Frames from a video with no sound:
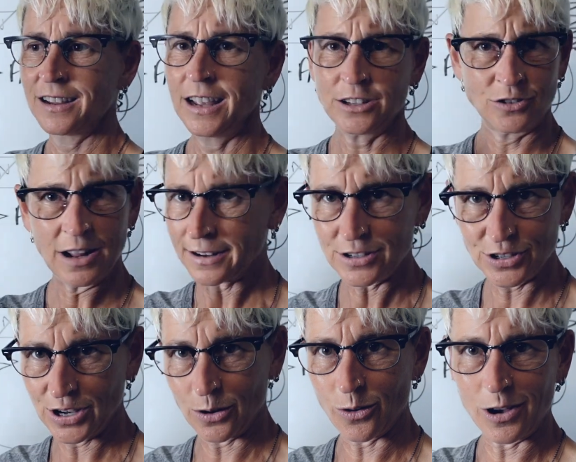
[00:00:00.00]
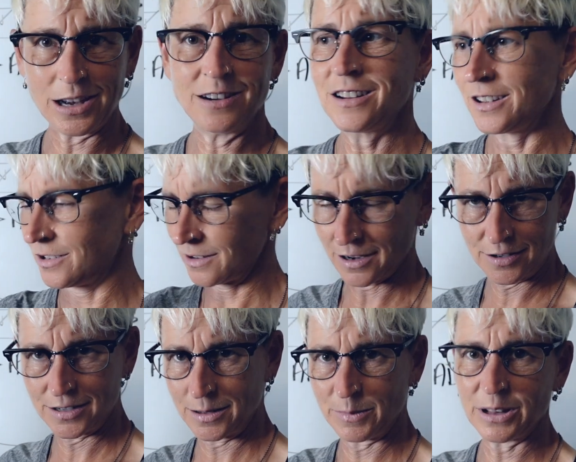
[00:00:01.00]
It's not a steroid, it's not a
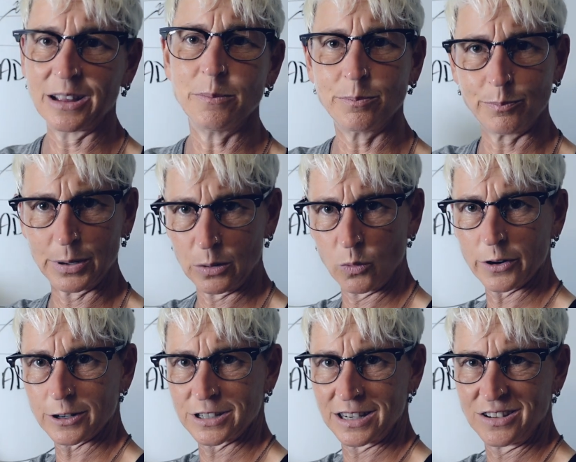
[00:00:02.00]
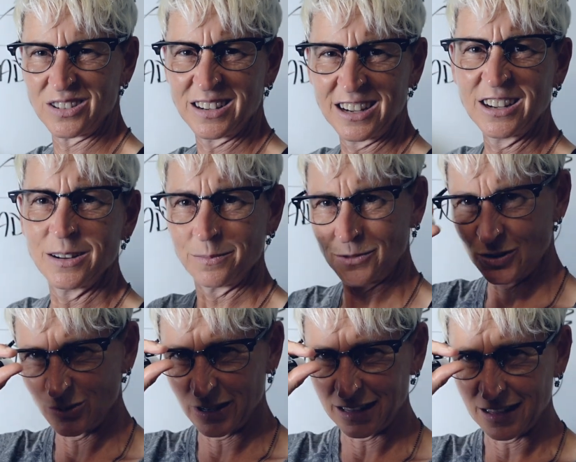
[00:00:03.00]
stimulant, but it works in
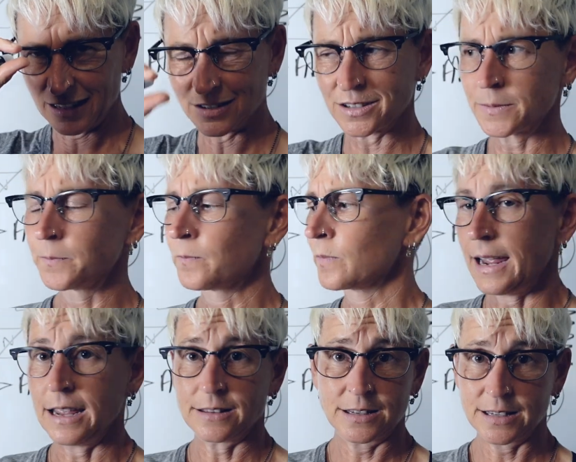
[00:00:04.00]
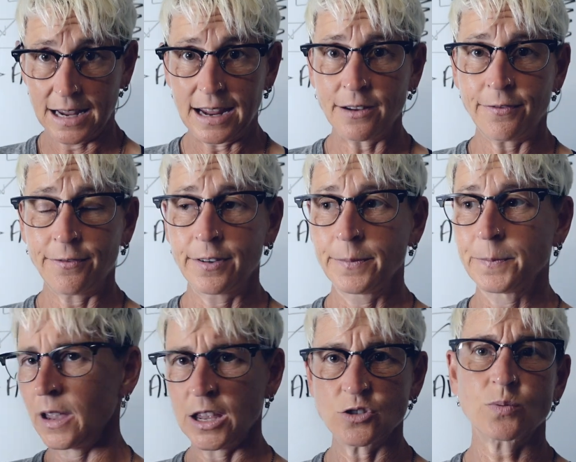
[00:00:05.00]
doing this. It's safe,
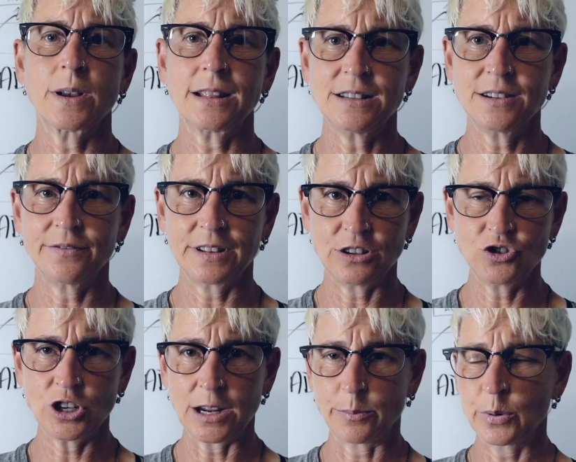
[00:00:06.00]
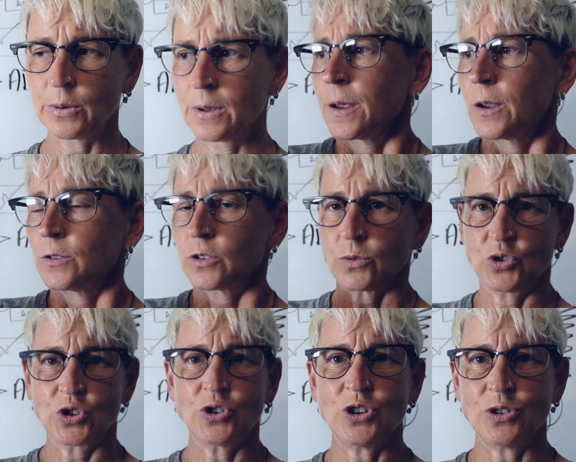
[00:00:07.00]
it's relatively cheap. So
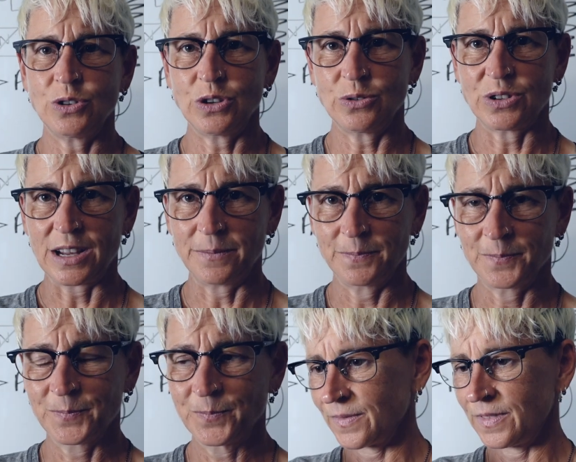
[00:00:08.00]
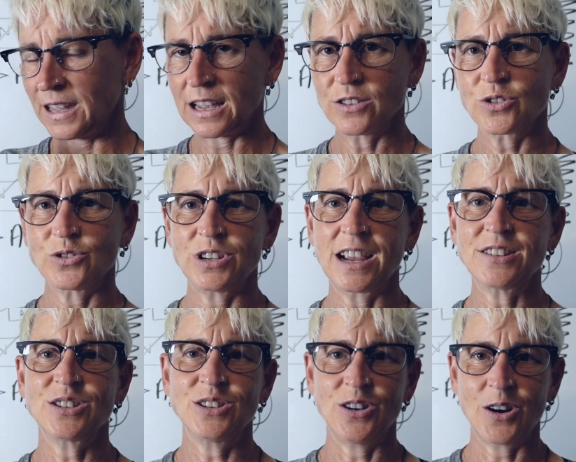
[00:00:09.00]
should you use it? The answer is
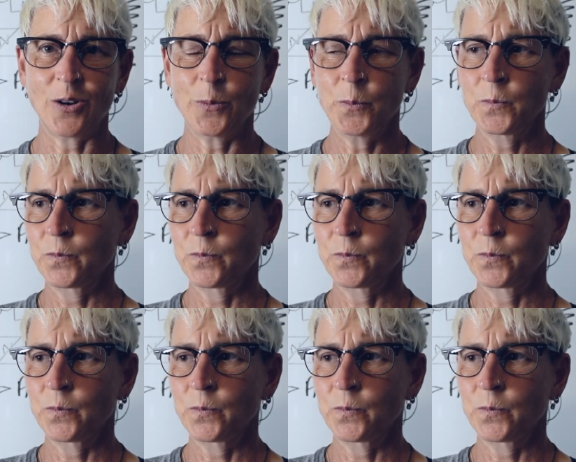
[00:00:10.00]
yes and no.